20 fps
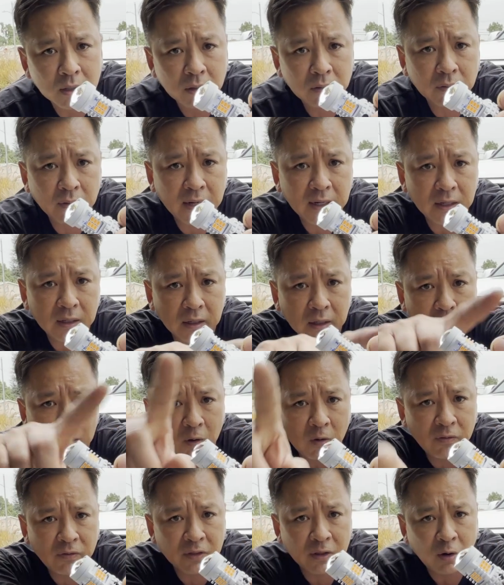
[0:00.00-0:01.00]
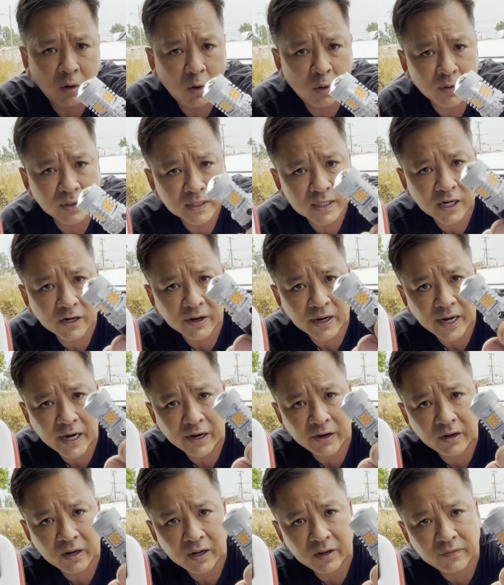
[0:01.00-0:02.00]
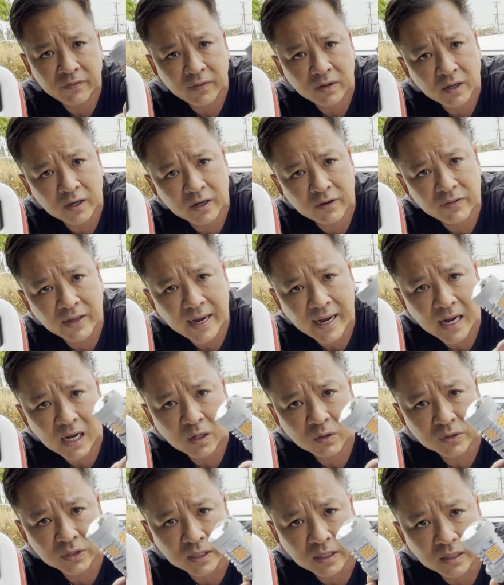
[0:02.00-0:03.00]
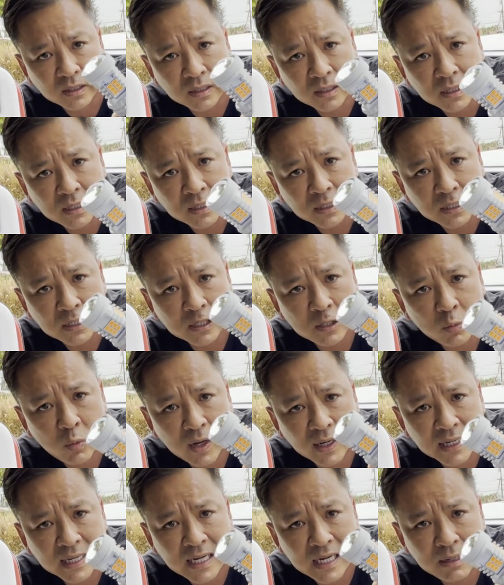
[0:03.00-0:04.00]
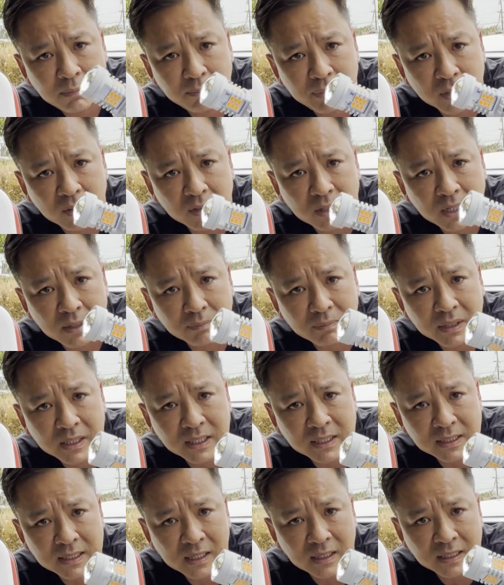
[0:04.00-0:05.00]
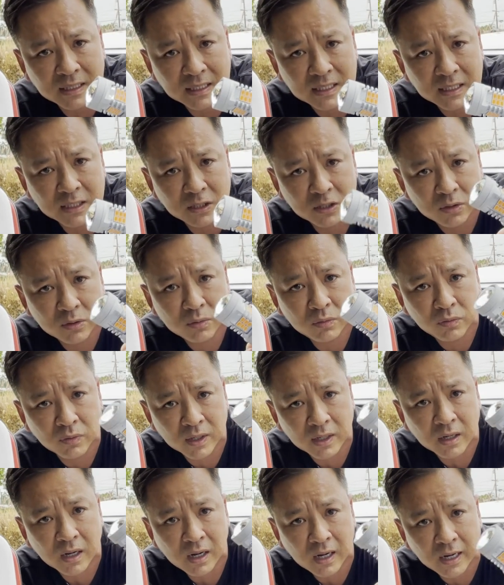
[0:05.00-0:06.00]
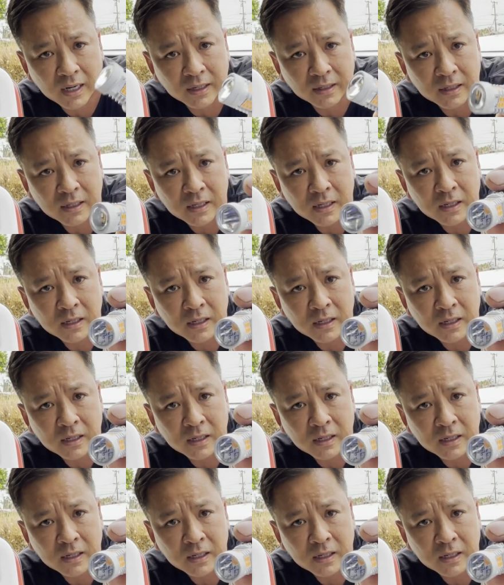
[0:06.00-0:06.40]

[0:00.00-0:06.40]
greatly over the whole entire area of, of the housing. You don't want heat buildup because LED do run hot.